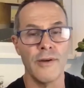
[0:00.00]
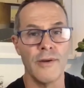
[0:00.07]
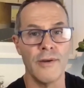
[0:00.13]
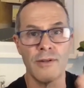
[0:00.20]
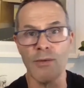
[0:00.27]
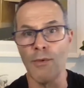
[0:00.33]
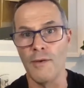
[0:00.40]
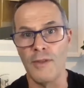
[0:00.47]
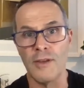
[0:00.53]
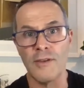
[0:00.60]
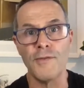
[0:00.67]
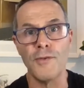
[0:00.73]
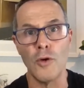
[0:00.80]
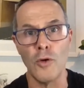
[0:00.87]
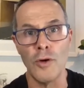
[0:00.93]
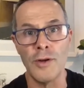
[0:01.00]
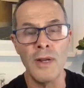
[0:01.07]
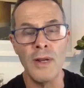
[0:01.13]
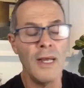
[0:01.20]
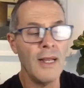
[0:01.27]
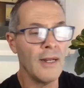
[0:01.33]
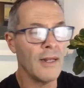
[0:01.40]
move this forward?
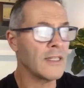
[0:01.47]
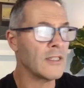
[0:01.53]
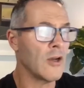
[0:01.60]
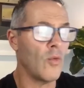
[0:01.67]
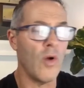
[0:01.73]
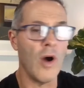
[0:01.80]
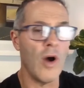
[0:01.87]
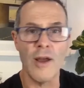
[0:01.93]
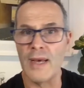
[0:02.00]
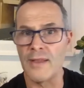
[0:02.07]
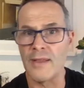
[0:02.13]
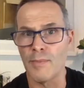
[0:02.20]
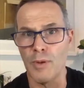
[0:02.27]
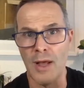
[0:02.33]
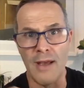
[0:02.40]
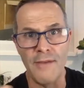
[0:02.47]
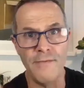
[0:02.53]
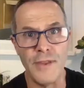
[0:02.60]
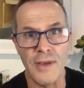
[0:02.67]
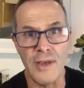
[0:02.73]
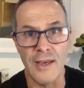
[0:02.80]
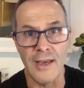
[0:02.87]
Let's not worry about the plan for the
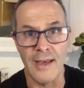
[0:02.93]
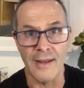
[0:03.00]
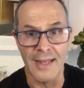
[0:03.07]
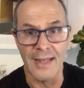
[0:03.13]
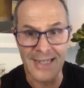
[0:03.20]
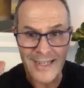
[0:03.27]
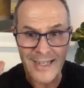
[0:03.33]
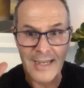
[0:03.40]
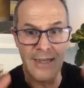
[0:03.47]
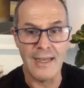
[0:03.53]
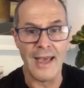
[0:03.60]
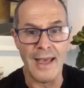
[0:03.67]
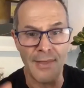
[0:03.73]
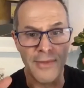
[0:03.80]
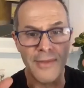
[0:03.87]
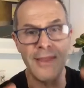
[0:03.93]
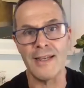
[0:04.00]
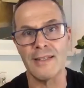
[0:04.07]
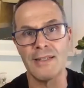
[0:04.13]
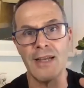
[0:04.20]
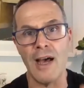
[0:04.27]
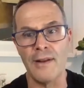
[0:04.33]
year. Let's get this
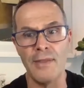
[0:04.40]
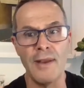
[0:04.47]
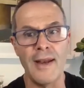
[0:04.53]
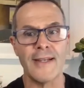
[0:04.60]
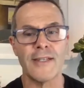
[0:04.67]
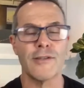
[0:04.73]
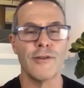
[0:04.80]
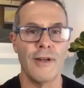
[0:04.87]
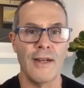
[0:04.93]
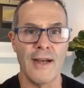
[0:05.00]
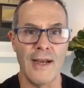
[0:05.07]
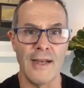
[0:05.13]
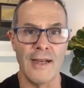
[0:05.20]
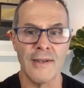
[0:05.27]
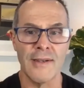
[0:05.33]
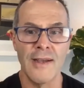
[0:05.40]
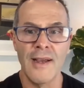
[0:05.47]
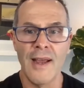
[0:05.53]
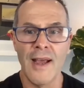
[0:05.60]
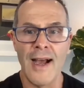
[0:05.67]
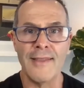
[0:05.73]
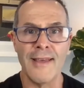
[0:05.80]
done in the next 30 days. Hey,
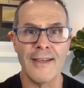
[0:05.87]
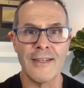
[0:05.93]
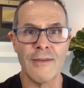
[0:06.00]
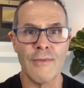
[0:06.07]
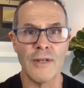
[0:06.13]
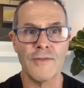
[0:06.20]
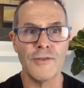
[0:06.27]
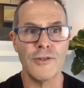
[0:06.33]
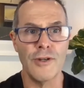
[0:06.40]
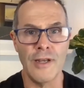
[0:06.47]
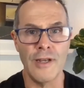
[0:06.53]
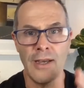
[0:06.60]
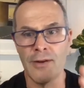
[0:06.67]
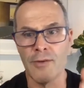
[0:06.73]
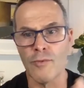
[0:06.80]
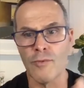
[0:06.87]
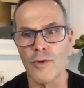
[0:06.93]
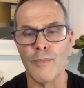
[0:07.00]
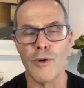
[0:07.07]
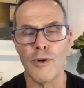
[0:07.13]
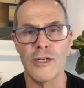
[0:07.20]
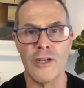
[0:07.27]
thanks so much for tuning in. Really
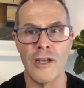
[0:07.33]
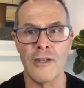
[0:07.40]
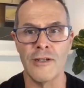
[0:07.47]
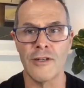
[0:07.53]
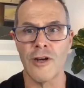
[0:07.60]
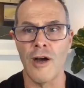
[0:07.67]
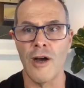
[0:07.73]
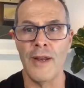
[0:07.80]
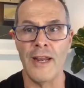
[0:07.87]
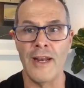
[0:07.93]
appreciate your time and energy.